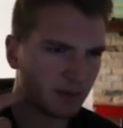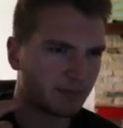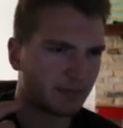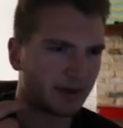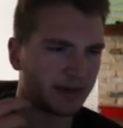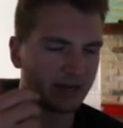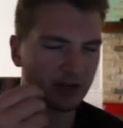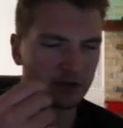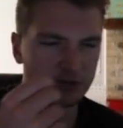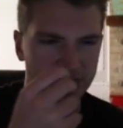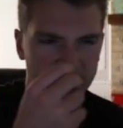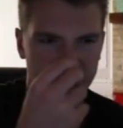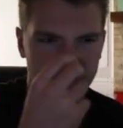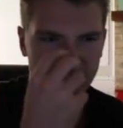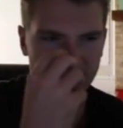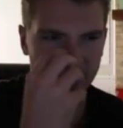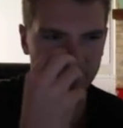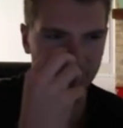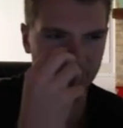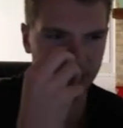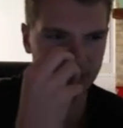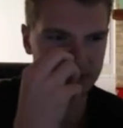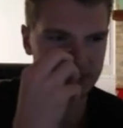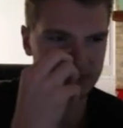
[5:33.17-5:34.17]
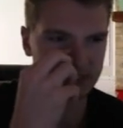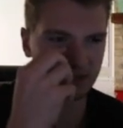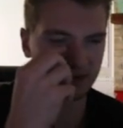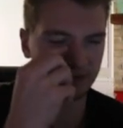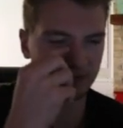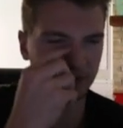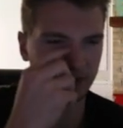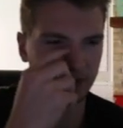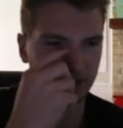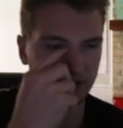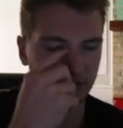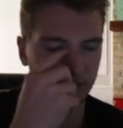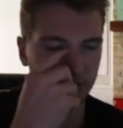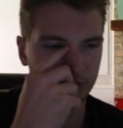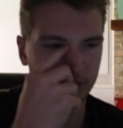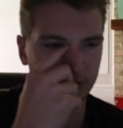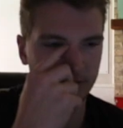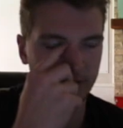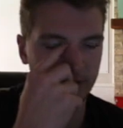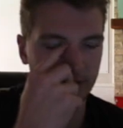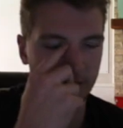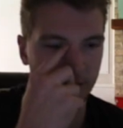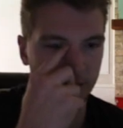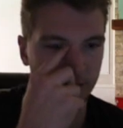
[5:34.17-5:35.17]
My nose just got really stuffy, like
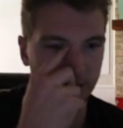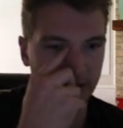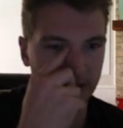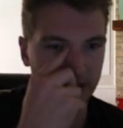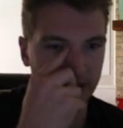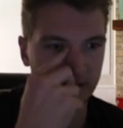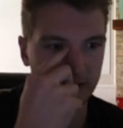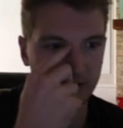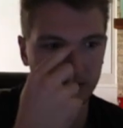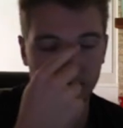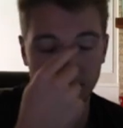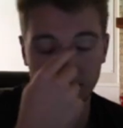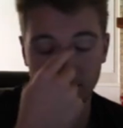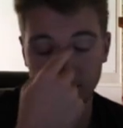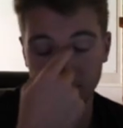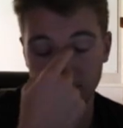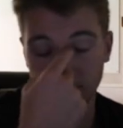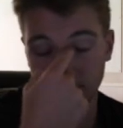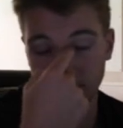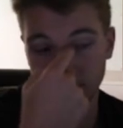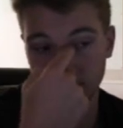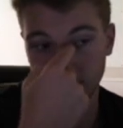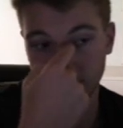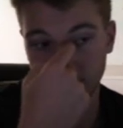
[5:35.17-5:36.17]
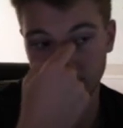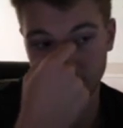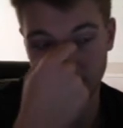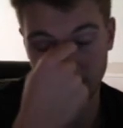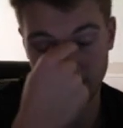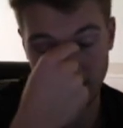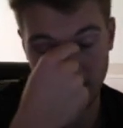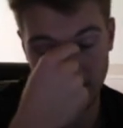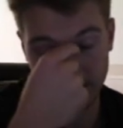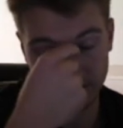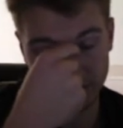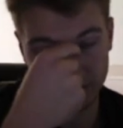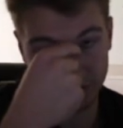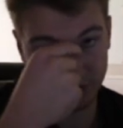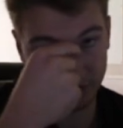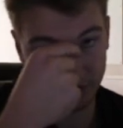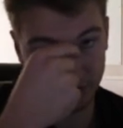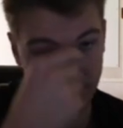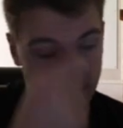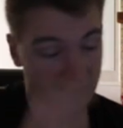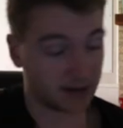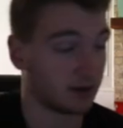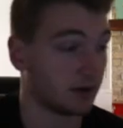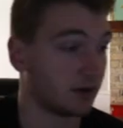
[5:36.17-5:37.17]
only my right
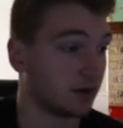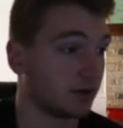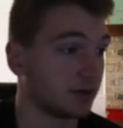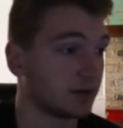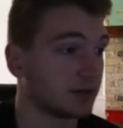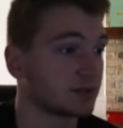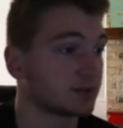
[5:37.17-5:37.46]
nostril. I don't know.